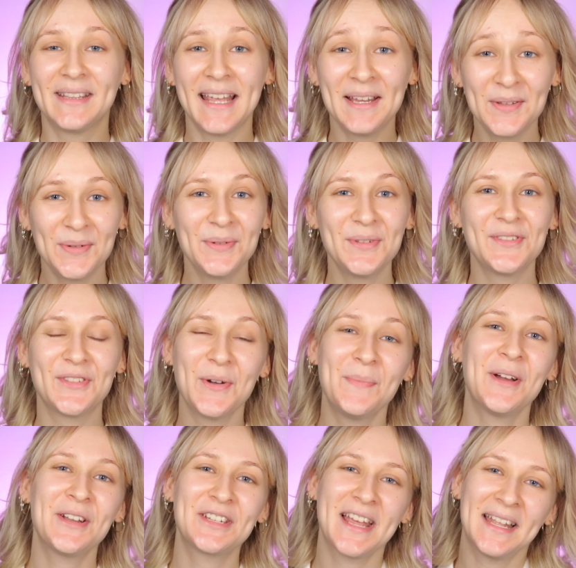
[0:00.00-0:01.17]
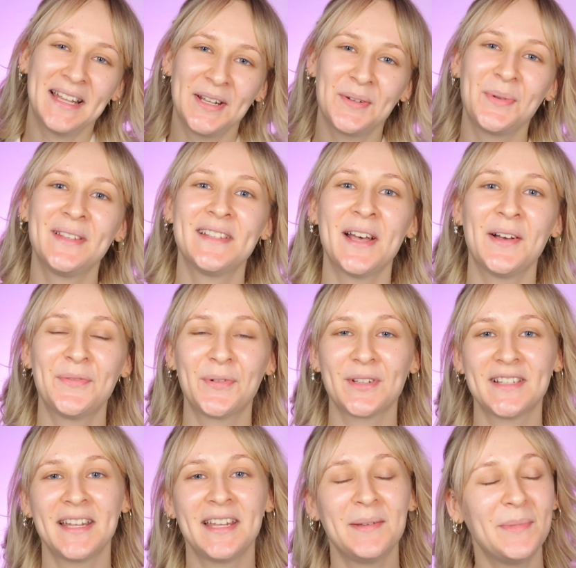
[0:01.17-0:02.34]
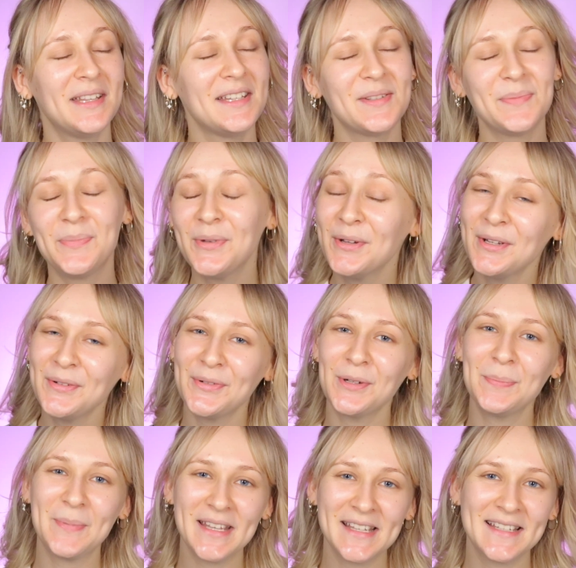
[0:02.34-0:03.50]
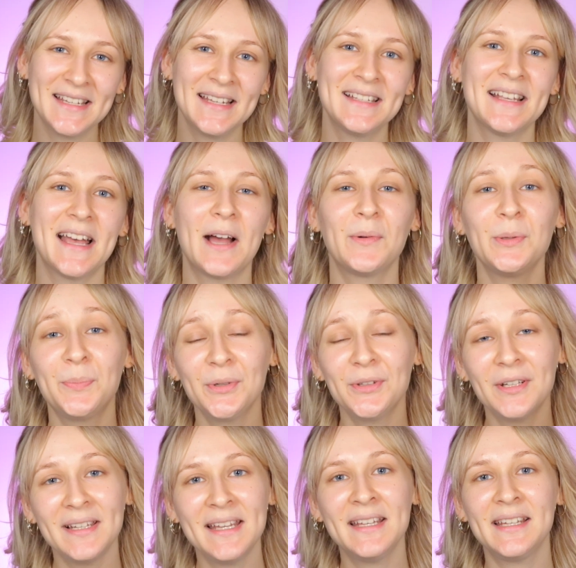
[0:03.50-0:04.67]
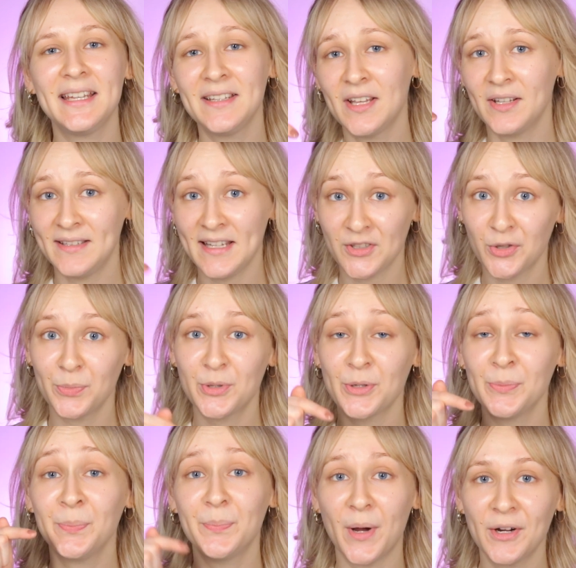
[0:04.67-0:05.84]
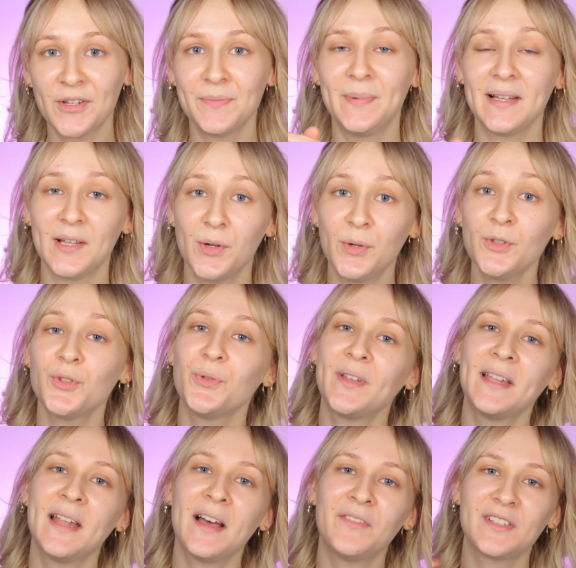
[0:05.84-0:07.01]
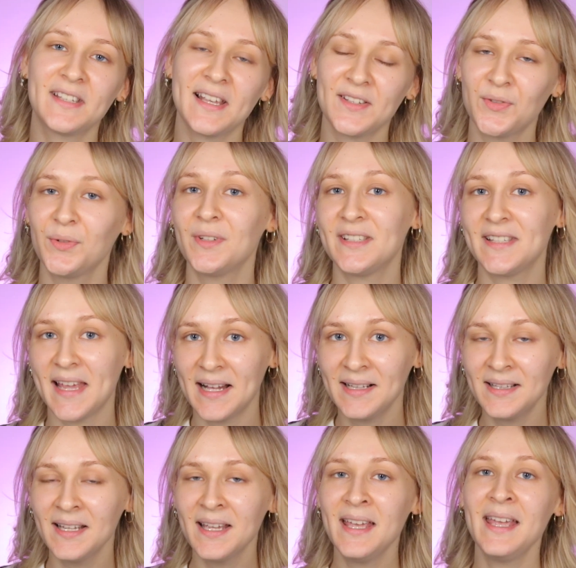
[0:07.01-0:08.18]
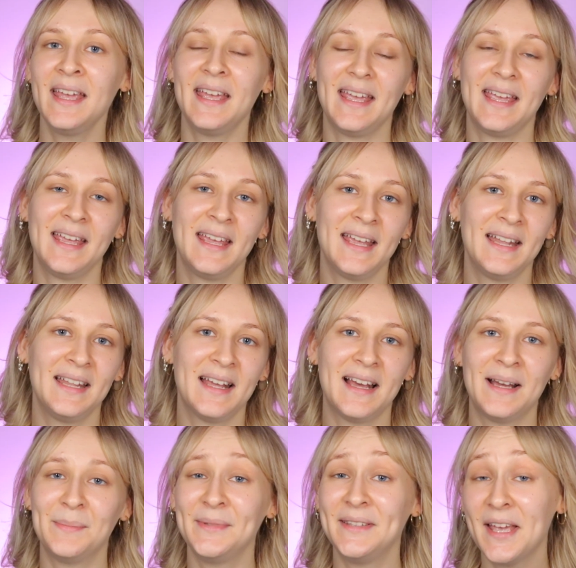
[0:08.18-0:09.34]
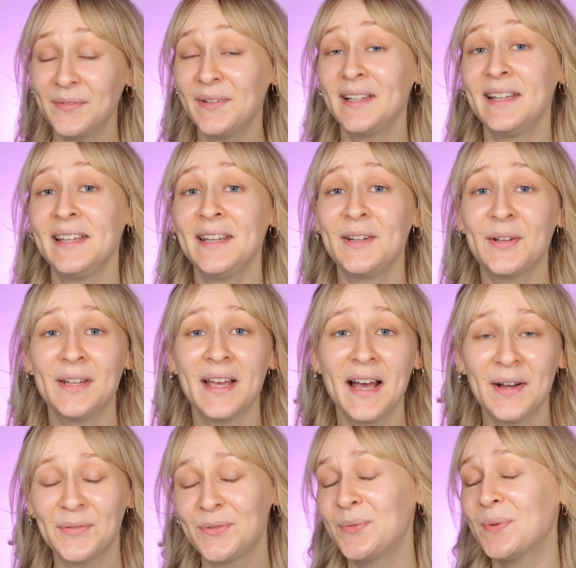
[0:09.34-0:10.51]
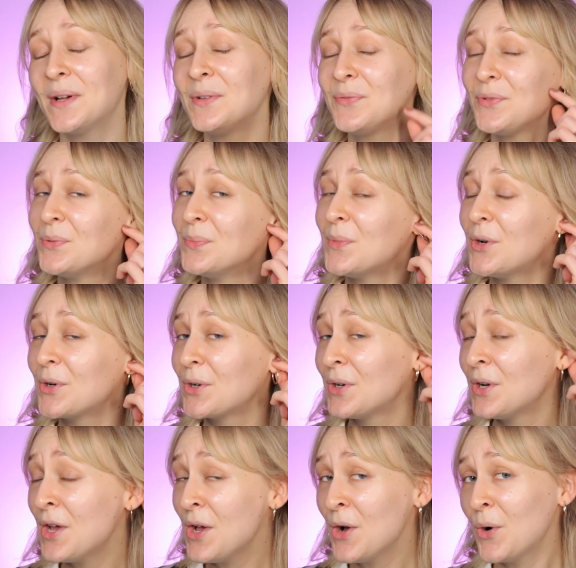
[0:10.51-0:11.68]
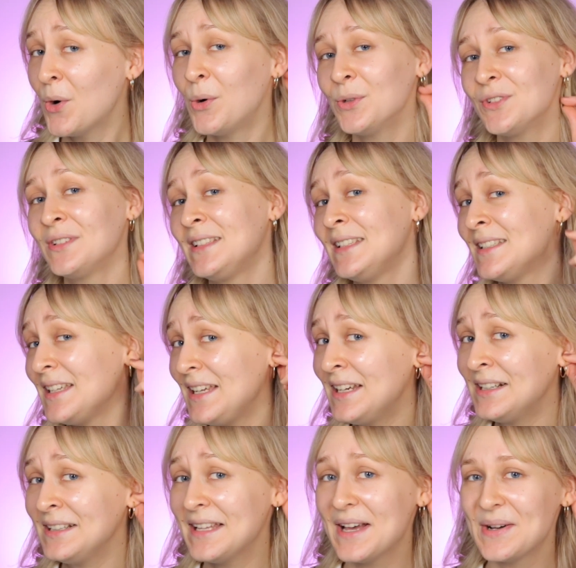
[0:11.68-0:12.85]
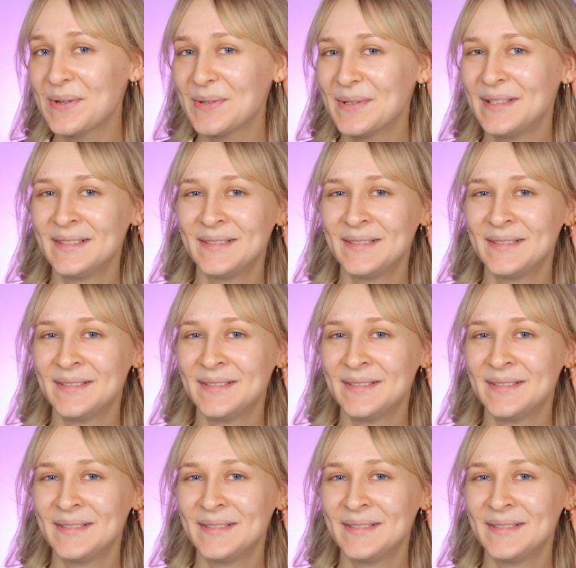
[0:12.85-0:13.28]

thank you so much, Ana Luisa, for sending me these beautiful pieces. I will put the link in the description box below so you can have access to the sale. And I'm definitely gonna have to add a few more holes on this ear now.